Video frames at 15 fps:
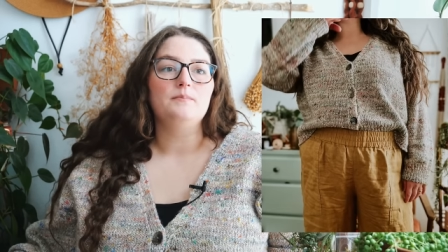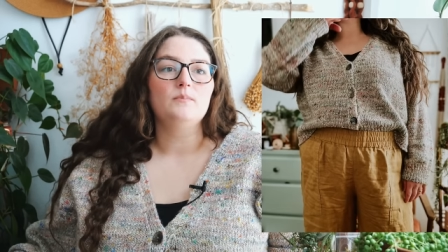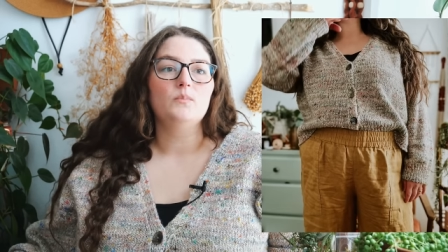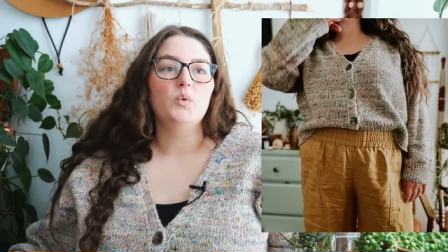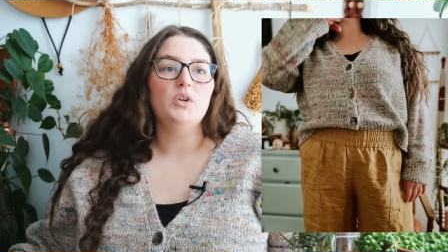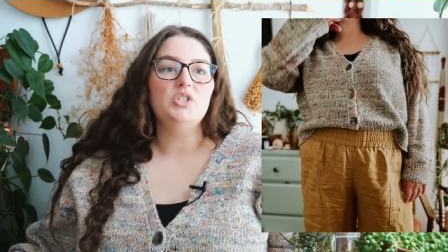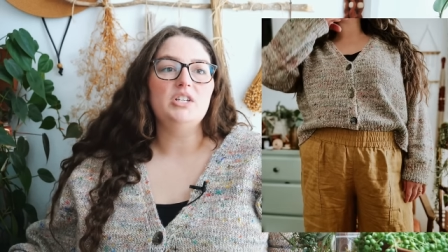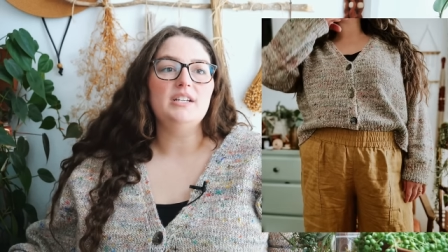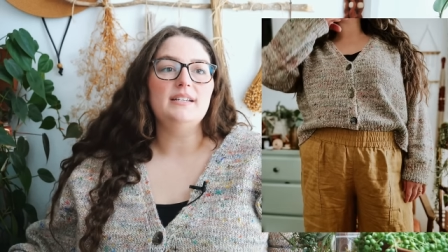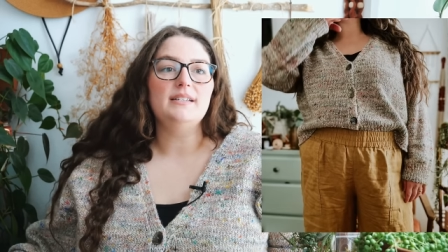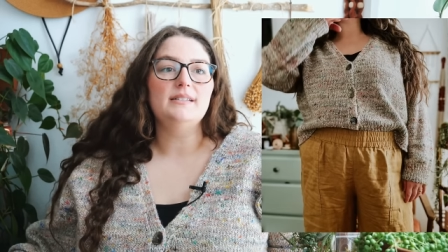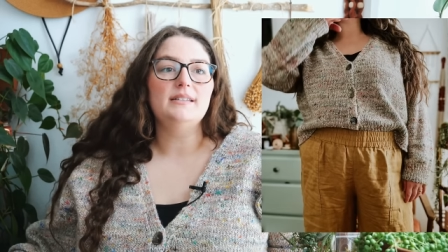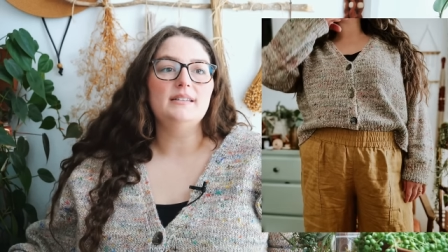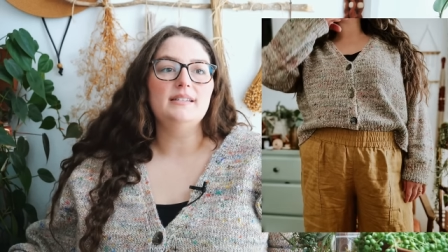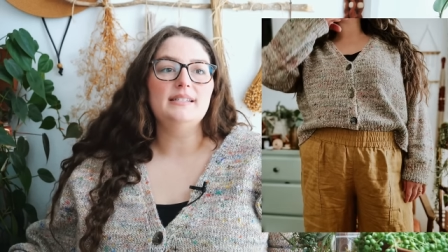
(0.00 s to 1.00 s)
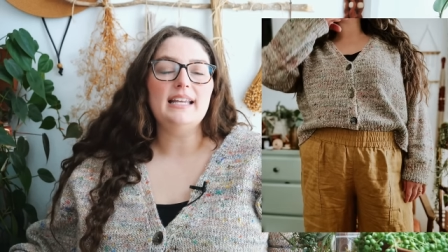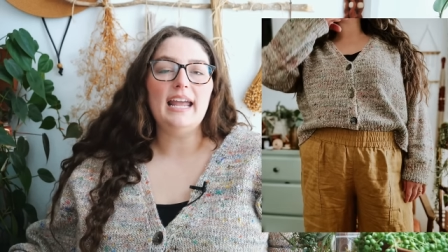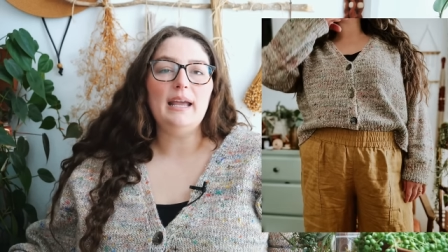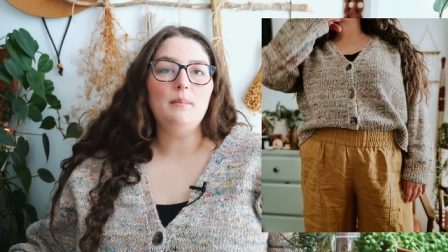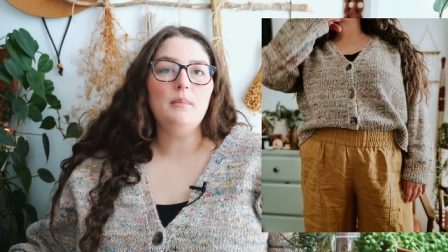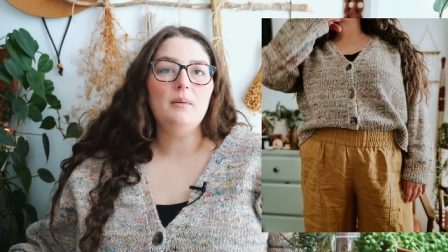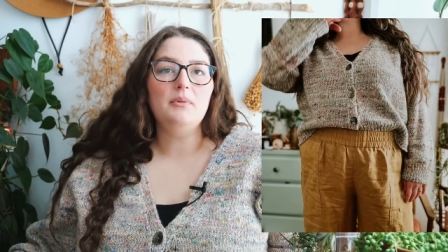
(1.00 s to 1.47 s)
which is the
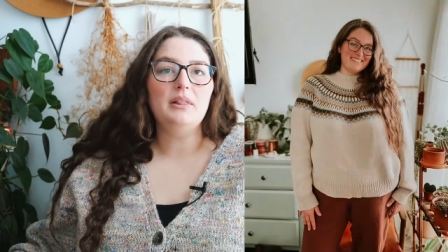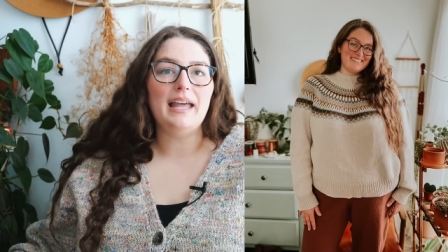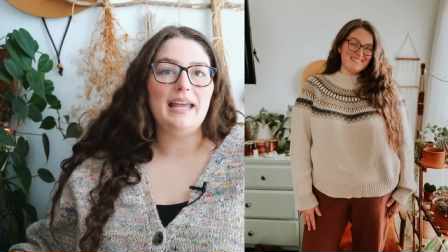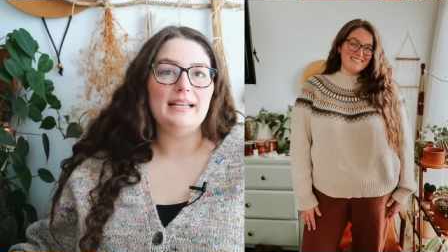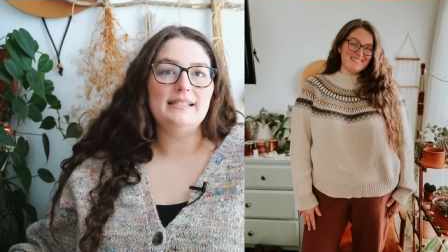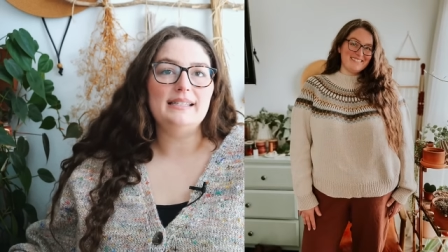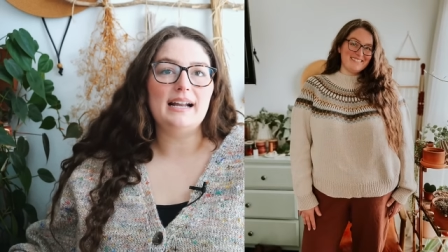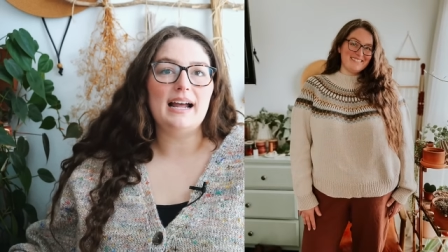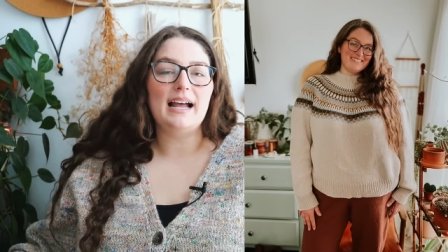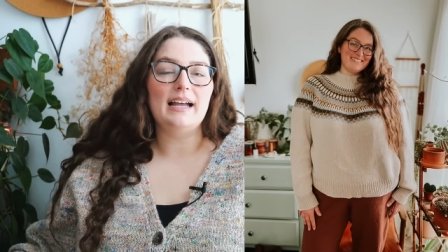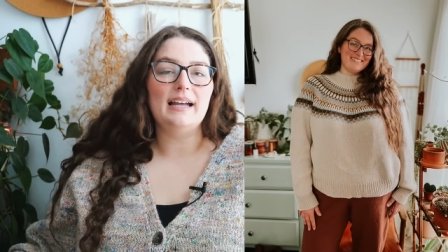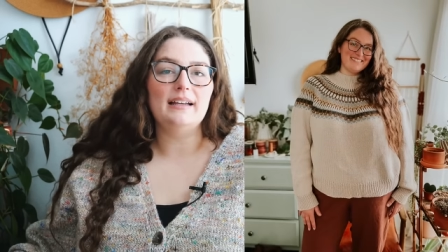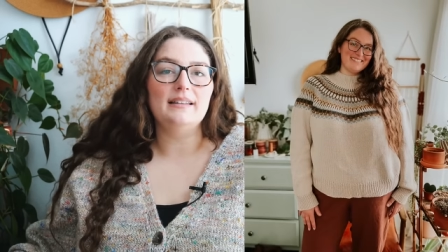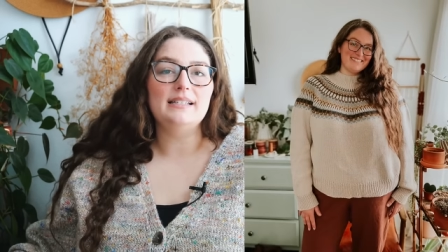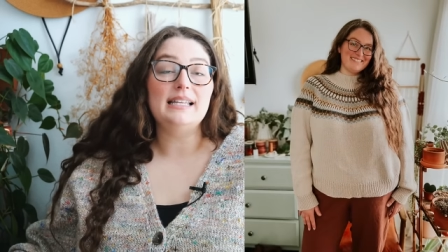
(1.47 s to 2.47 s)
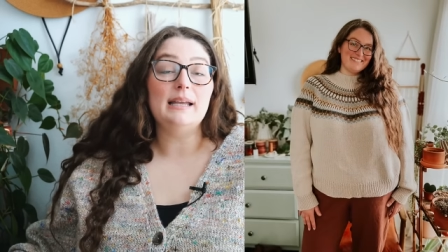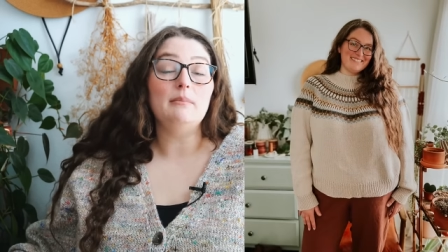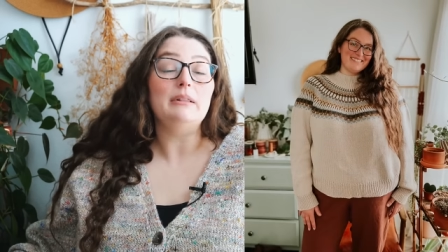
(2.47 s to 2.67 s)
same place that the same